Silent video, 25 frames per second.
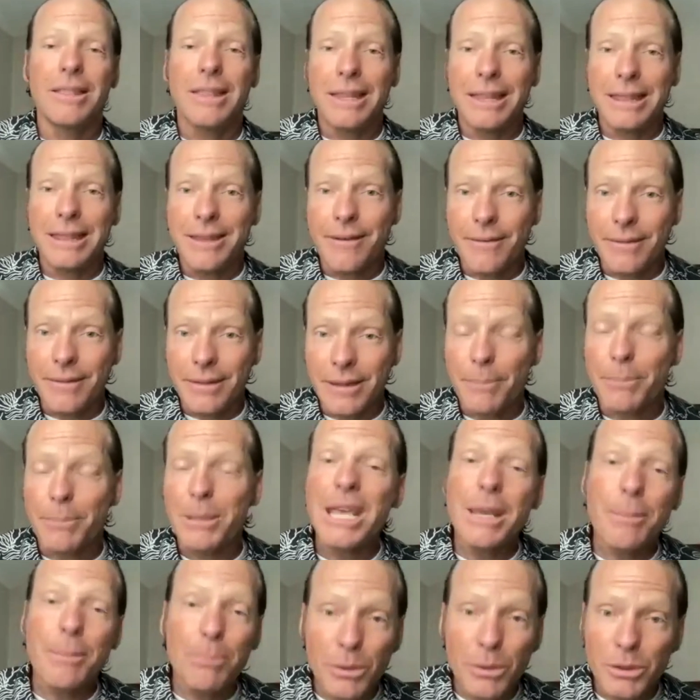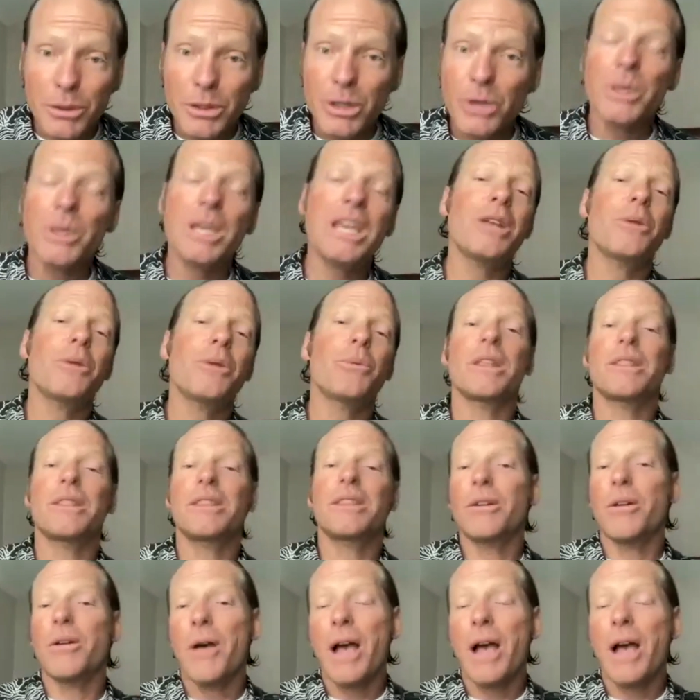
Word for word: the, the people you eat with, you know,